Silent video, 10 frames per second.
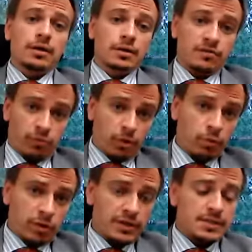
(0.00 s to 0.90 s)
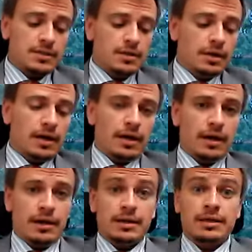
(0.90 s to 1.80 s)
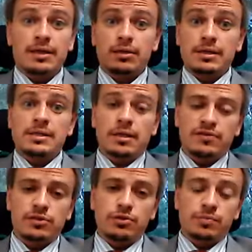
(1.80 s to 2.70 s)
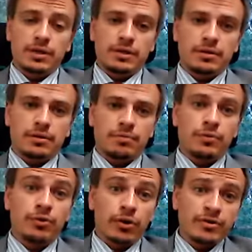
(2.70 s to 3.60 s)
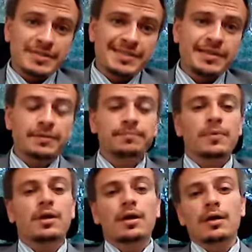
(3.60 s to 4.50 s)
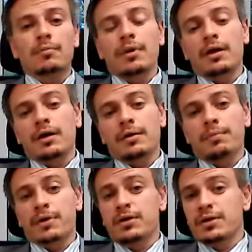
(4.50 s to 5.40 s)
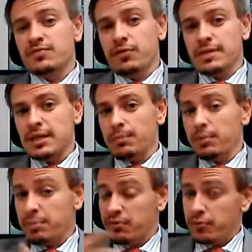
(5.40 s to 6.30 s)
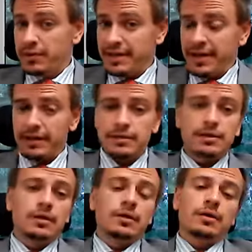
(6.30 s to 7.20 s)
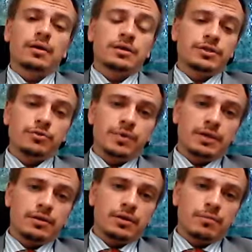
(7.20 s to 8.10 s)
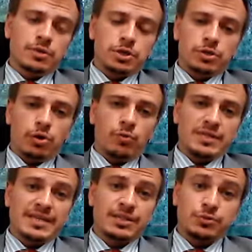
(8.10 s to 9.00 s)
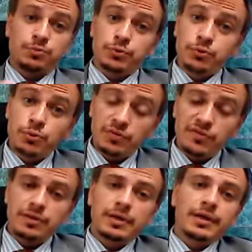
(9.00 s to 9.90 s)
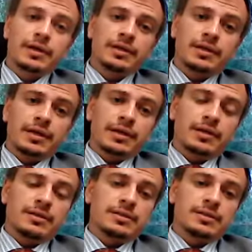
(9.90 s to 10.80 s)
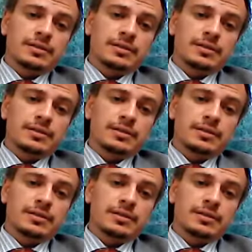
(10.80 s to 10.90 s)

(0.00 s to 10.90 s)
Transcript: the foreign ones, and not on the side of the European bureaucracy. Because, for example, before that, the European Commission always had to prove that,